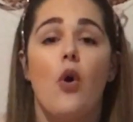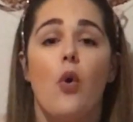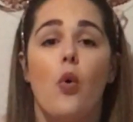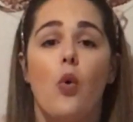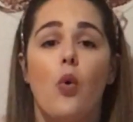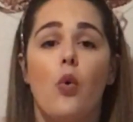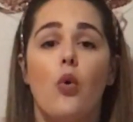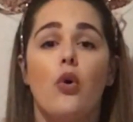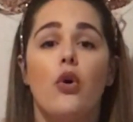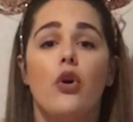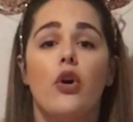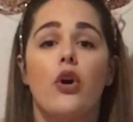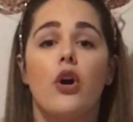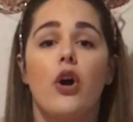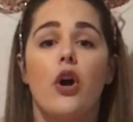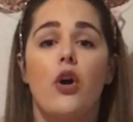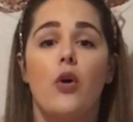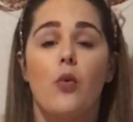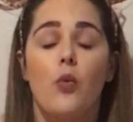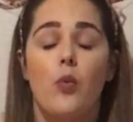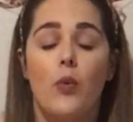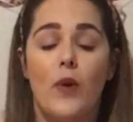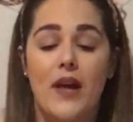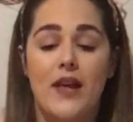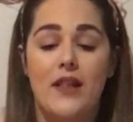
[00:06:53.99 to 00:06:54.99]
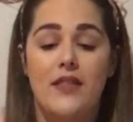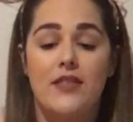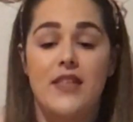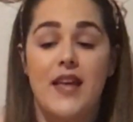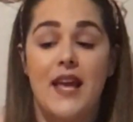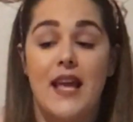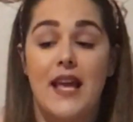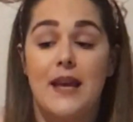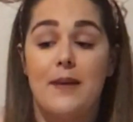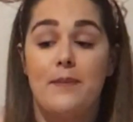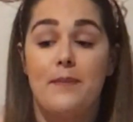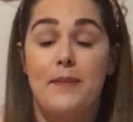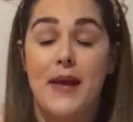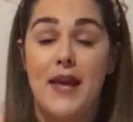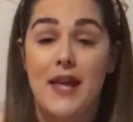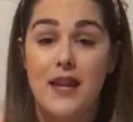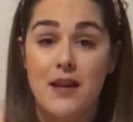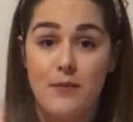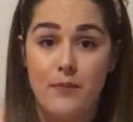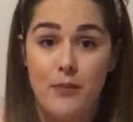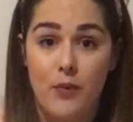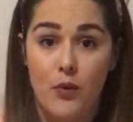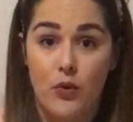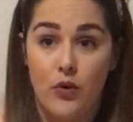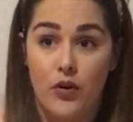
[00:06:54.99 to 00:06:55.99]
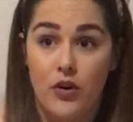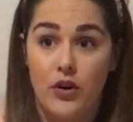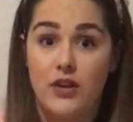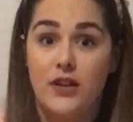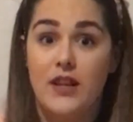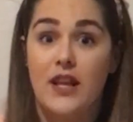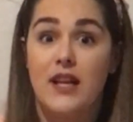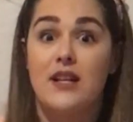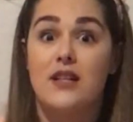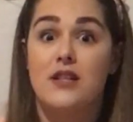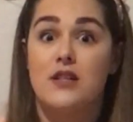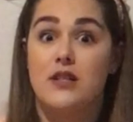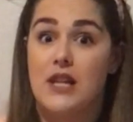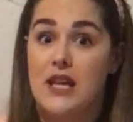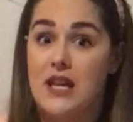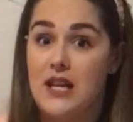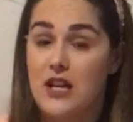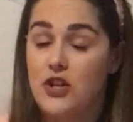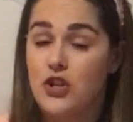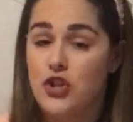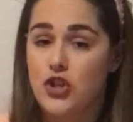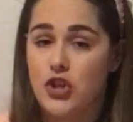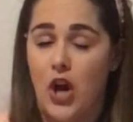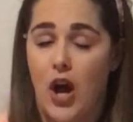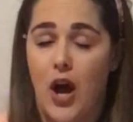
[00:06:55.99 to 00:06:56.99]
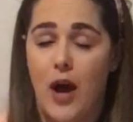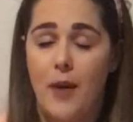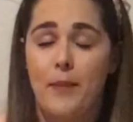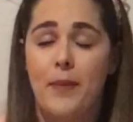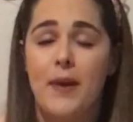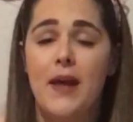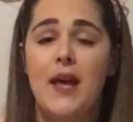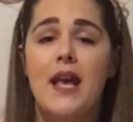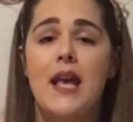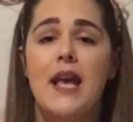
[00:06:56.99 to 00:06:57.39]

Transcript: or with a pin board that is in a shop